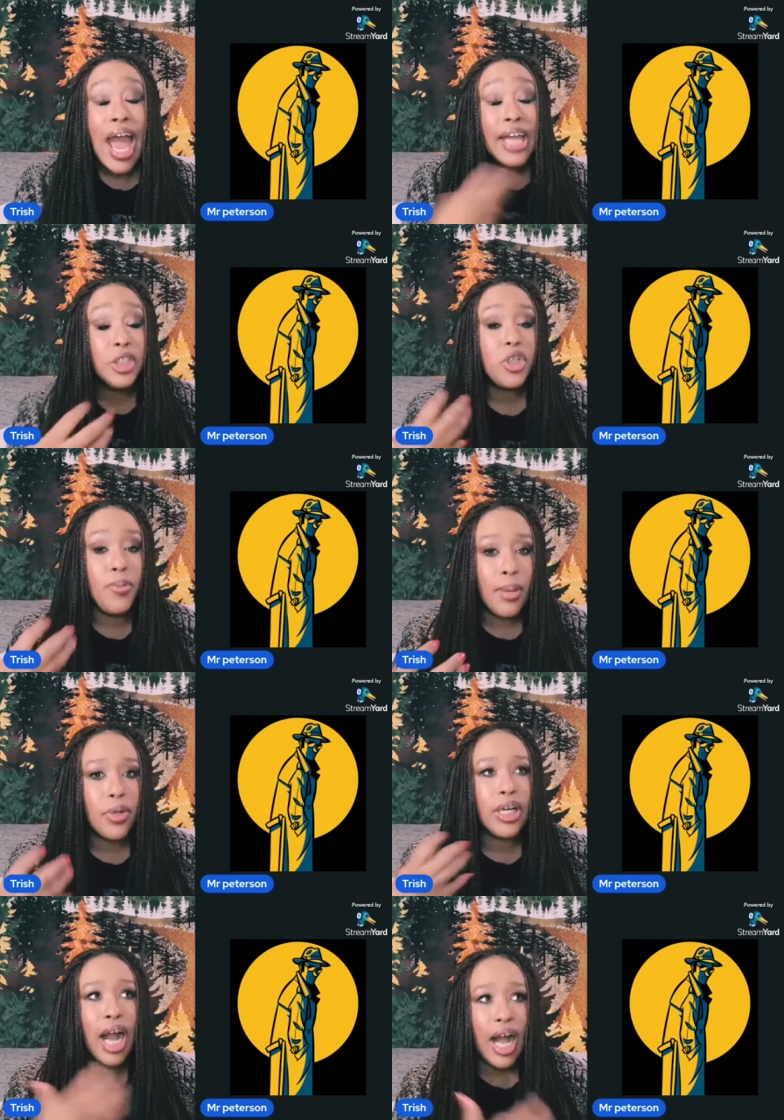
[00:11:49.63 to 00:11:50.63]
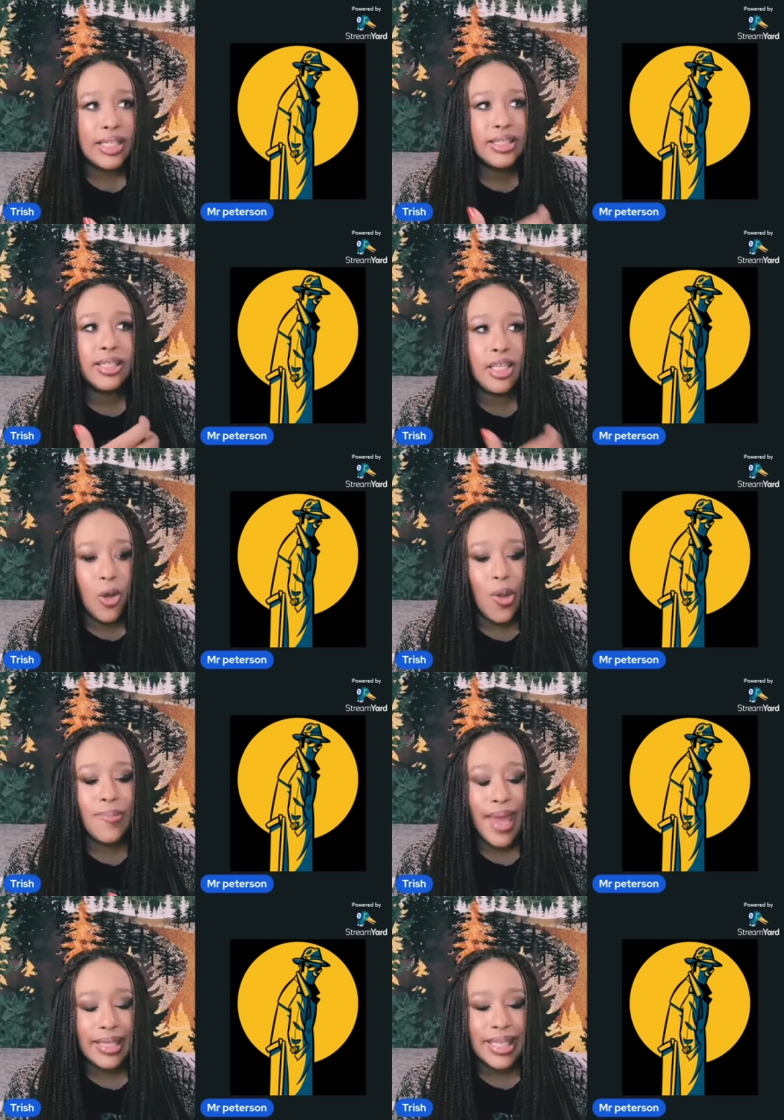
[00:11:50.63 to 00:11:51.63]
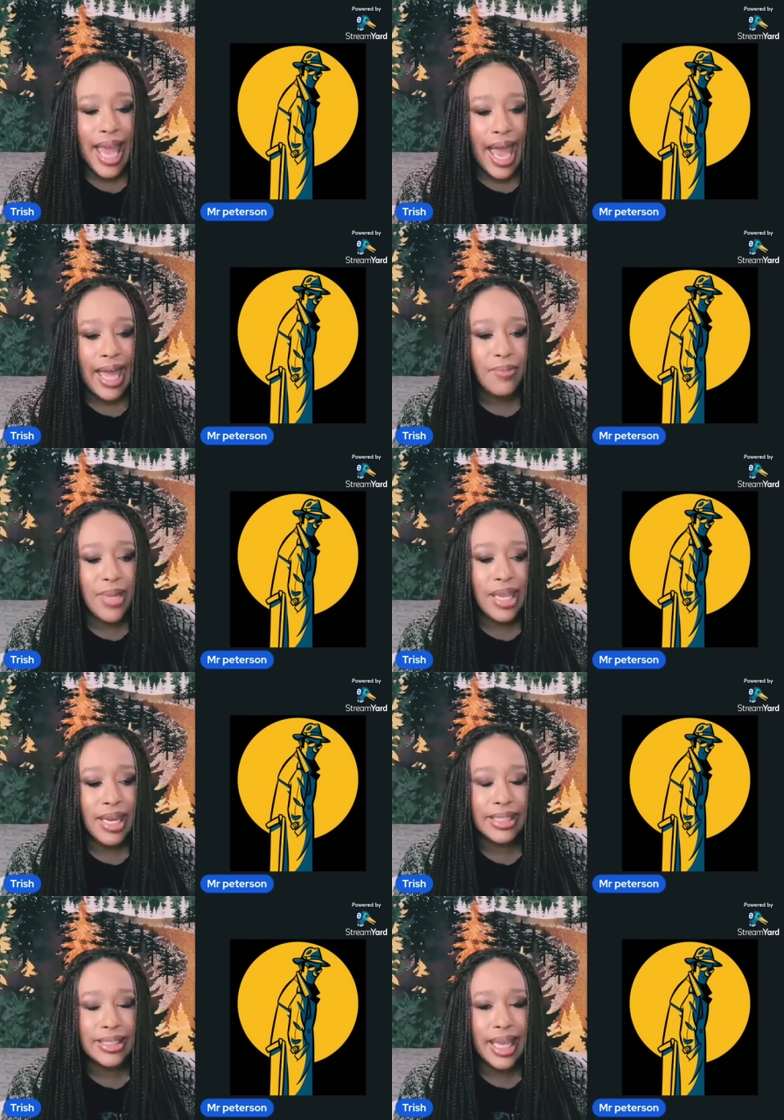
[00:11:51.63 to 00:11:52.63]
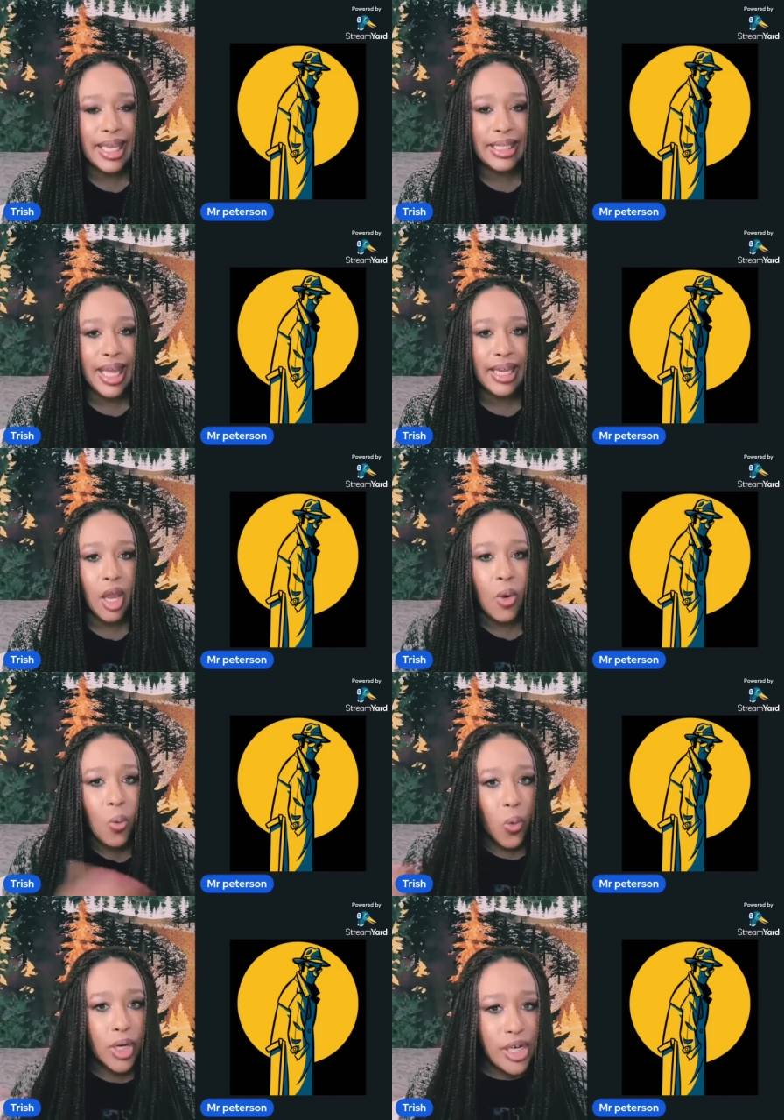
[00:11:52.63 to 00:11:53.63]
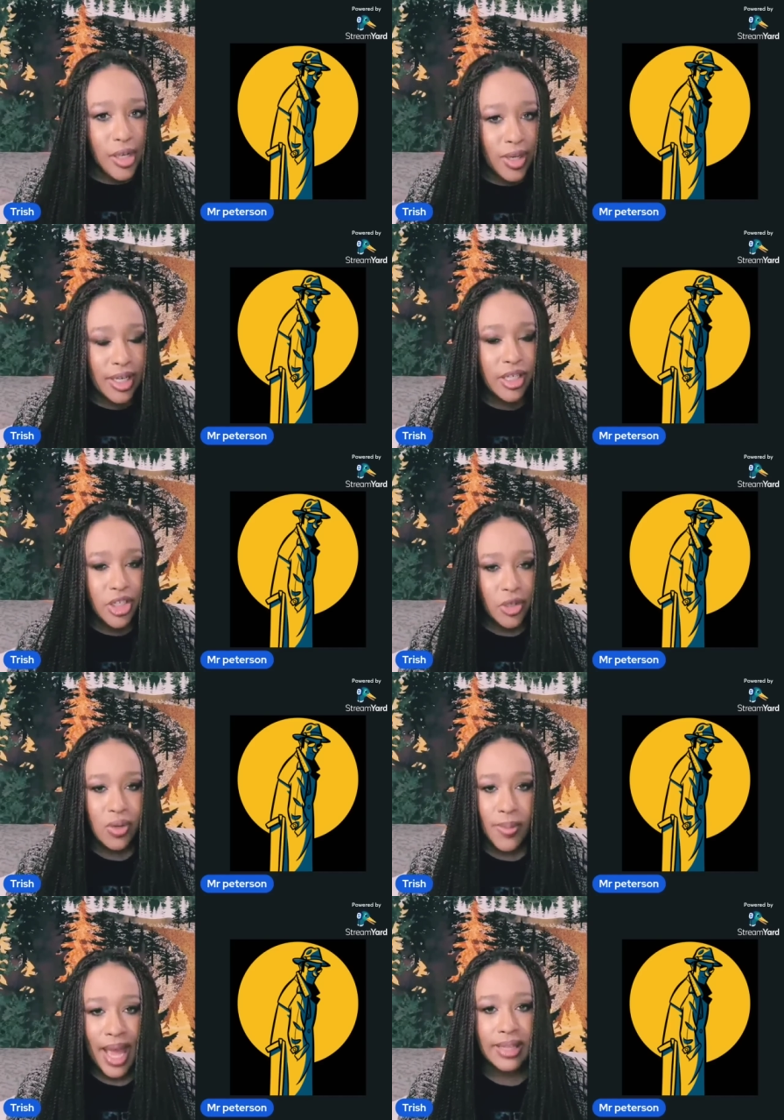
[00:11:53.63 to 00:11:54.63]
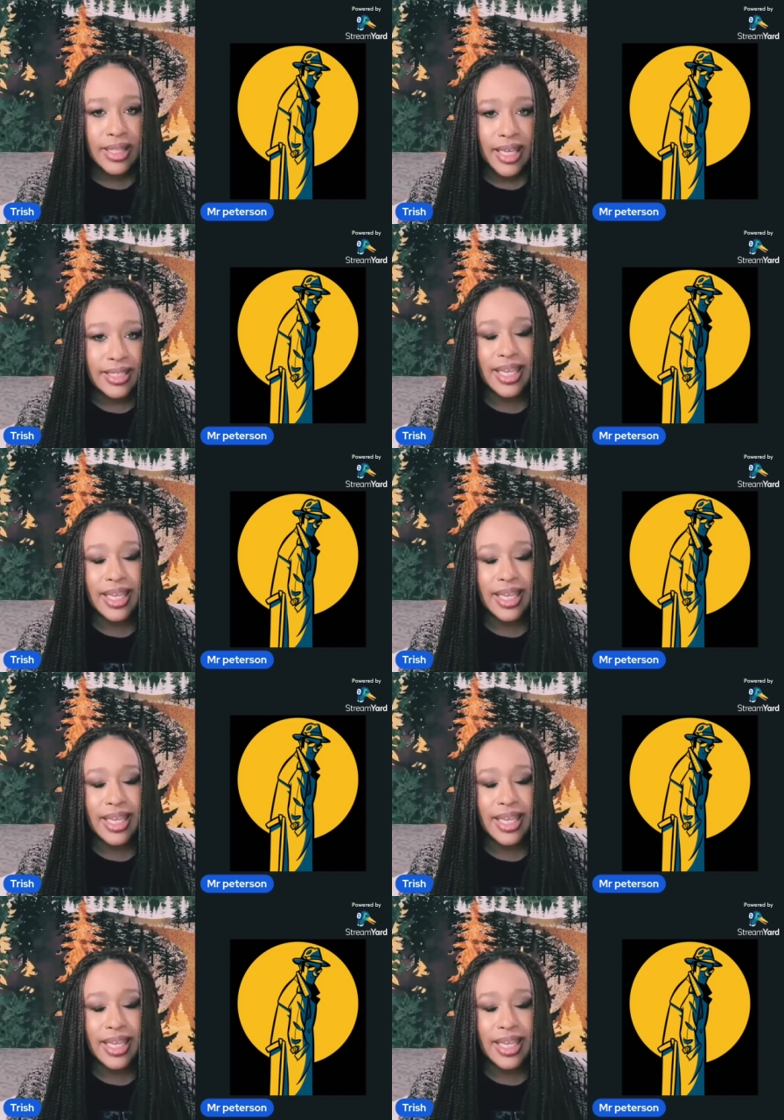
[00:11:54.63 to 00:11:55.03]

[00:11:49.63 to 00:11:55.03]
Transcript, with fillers: i just remember constantly mm-hmm. going back to admin and saying like what are you going to do about this?